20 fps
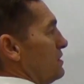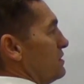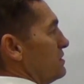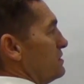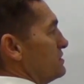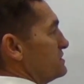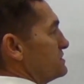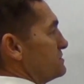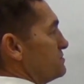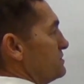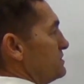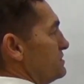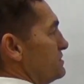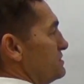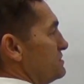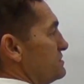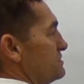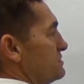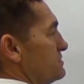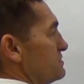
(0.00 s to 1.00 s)
and split
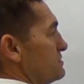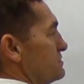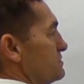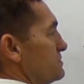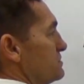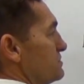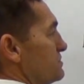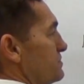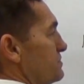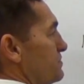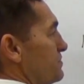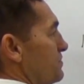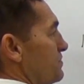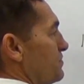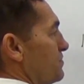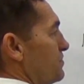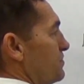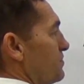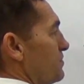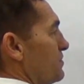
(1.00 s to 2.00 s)
this in 2.
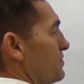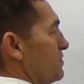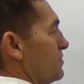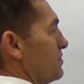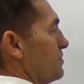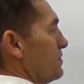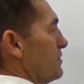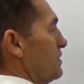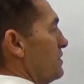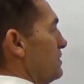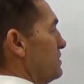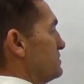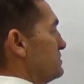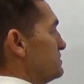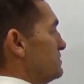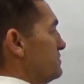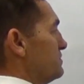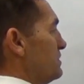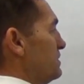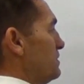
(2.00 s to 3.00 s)

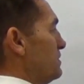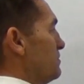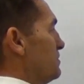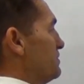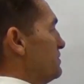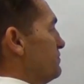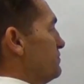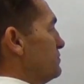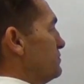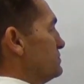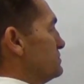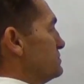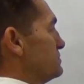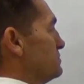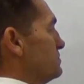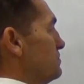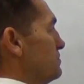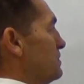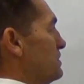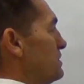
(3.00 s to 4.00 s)
So they're your
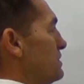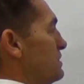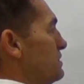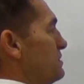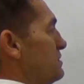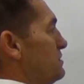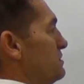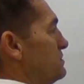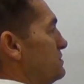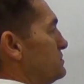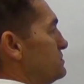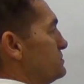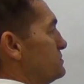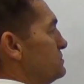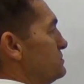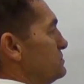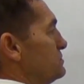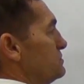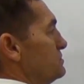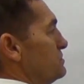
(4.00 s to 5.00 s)
intervals, 1,
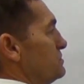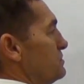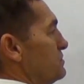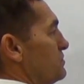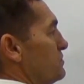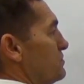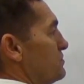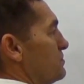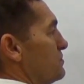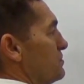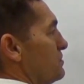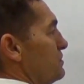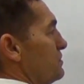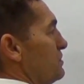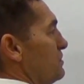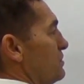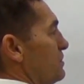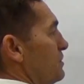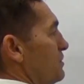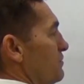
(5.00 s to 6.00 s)
2, 3,
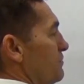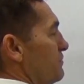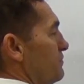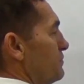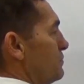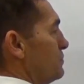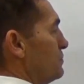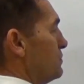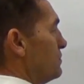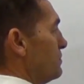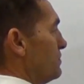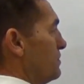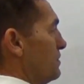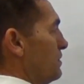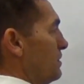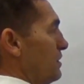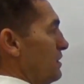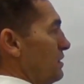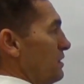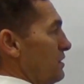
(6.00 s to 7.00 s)
4.
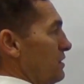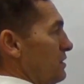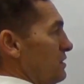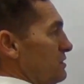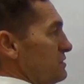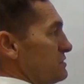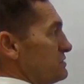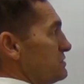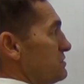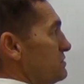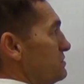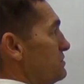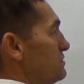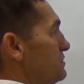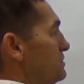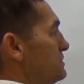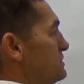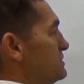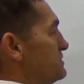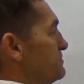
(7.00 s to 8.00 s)
So
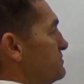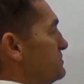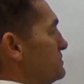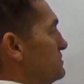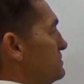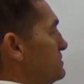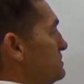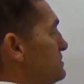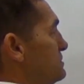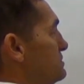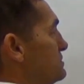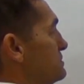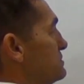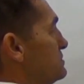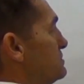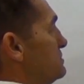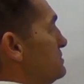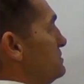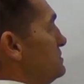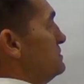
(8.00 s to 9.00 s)
each of
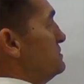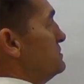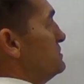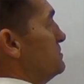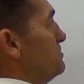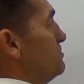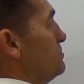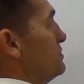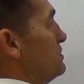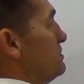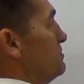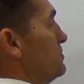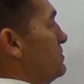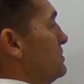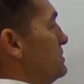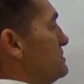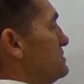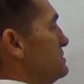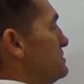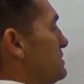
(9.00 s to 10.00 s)
these is your b
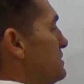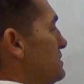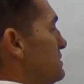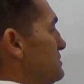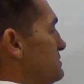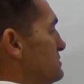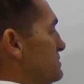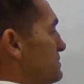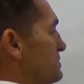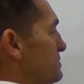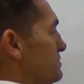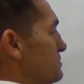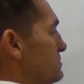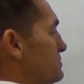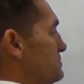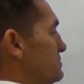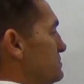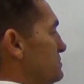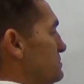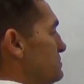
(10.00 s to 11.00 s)
minus a. So you would
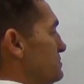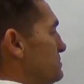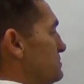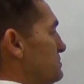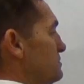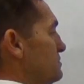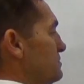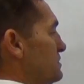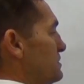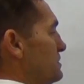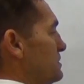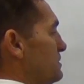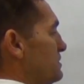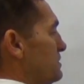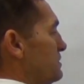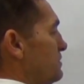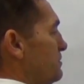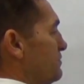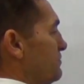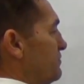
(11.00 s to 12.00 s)
do
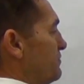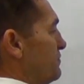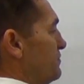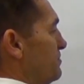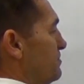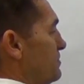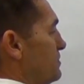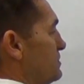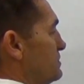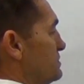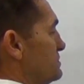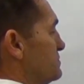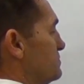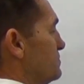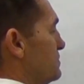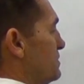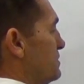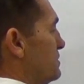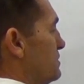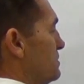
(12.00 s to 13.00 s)
1.5 minus
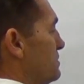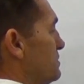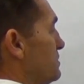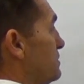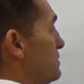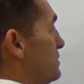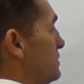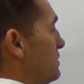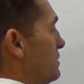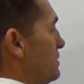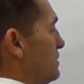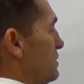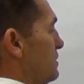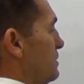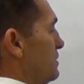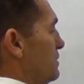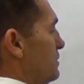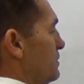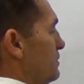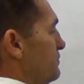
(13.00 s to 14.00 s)
1
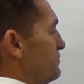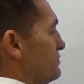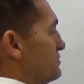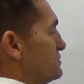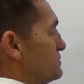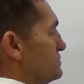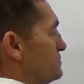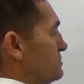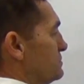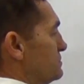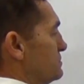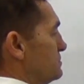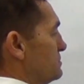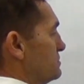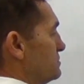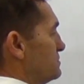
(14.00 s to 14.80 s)
over 2.